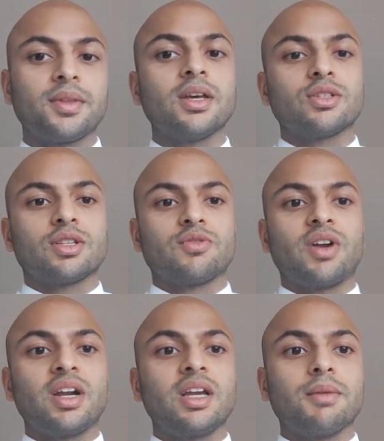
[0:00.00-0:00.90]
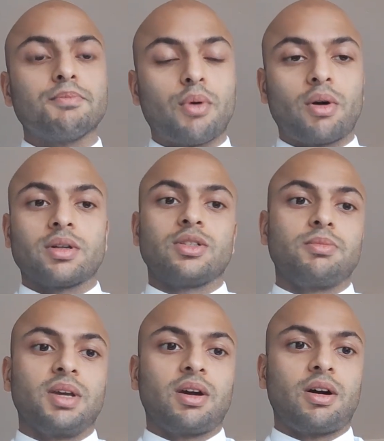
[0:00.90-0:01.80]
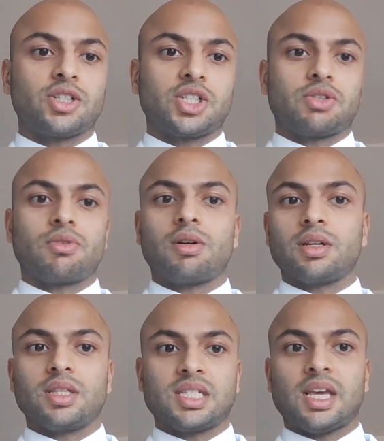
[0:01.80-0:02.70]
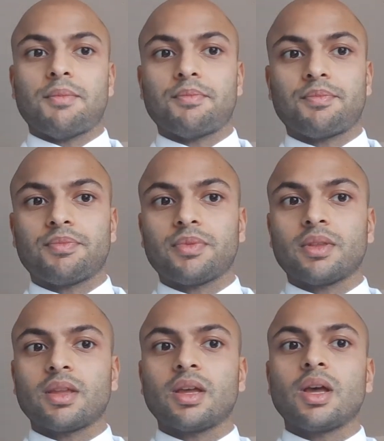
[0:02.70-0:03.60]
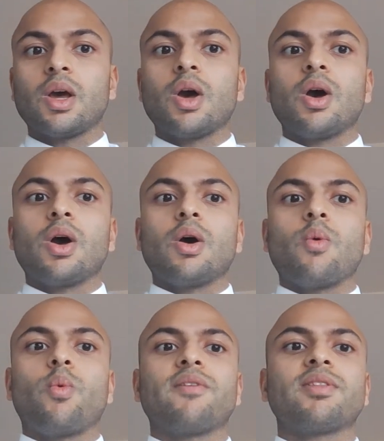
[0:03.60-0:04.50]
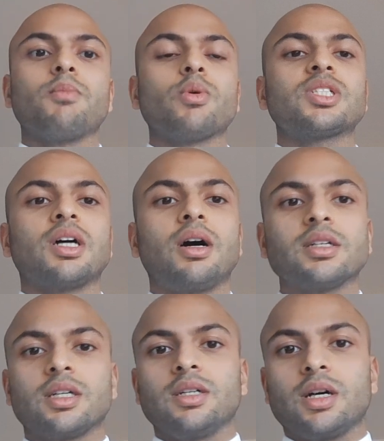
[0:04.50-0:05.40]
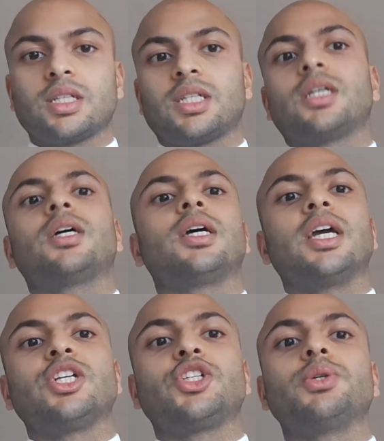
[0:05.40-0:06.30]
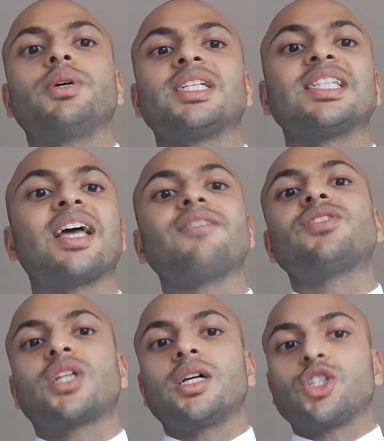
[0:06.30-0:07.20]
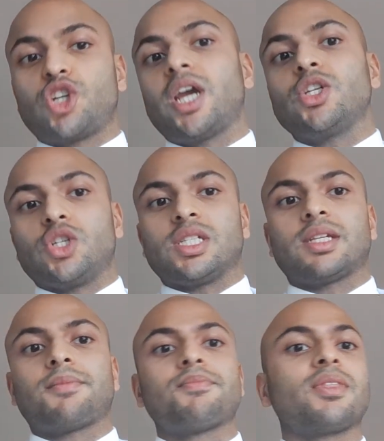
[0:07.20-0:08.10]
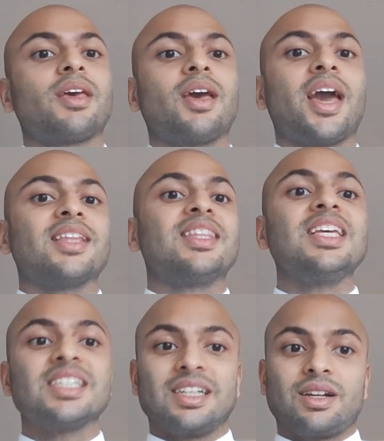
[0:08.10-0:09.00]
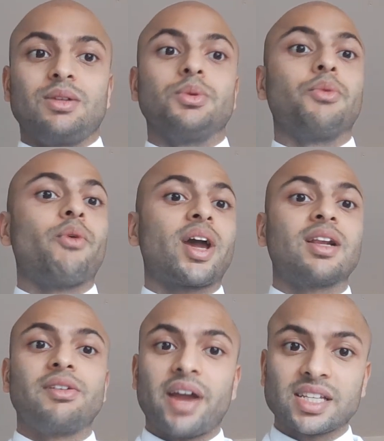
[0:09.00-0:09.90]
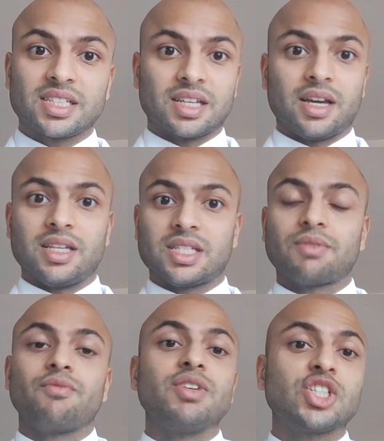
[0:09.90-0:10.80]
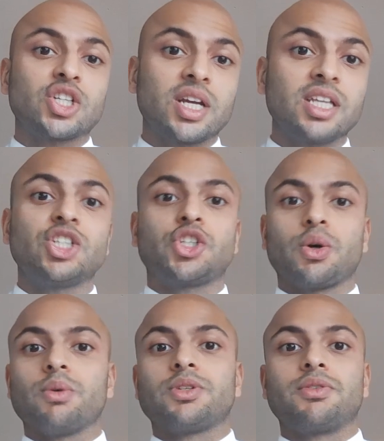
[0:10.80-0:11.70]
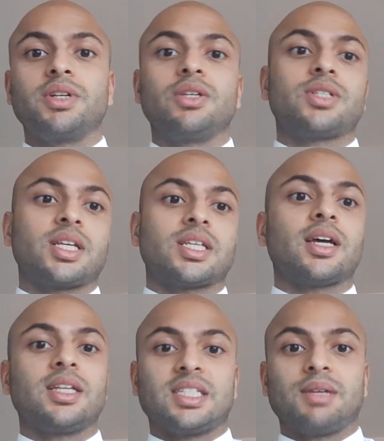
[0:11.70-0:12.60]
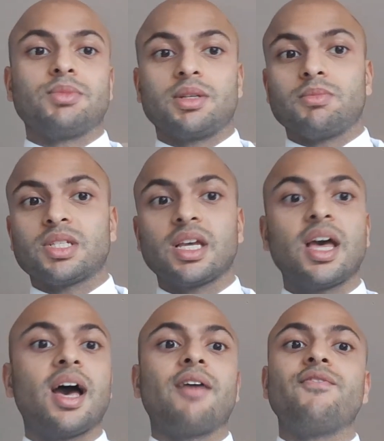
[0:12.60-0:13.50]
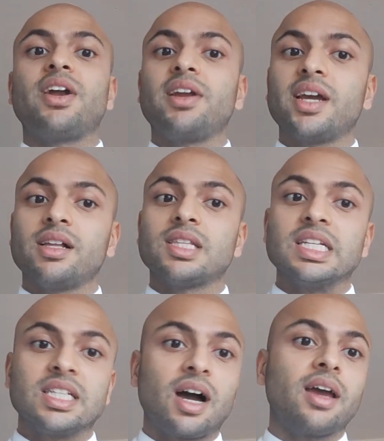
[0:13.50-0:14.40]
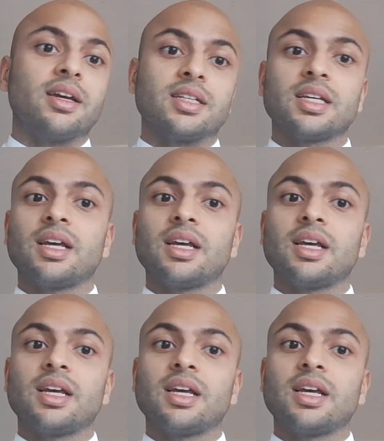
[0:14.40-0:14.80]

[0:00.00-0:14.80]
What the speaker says: So it's very important to be cautious regarding the same. One of the most underlooked issue is lifestyle changes, and these include regular exercise, which is shown to reduce anxiety symptoms, a very healthy diet,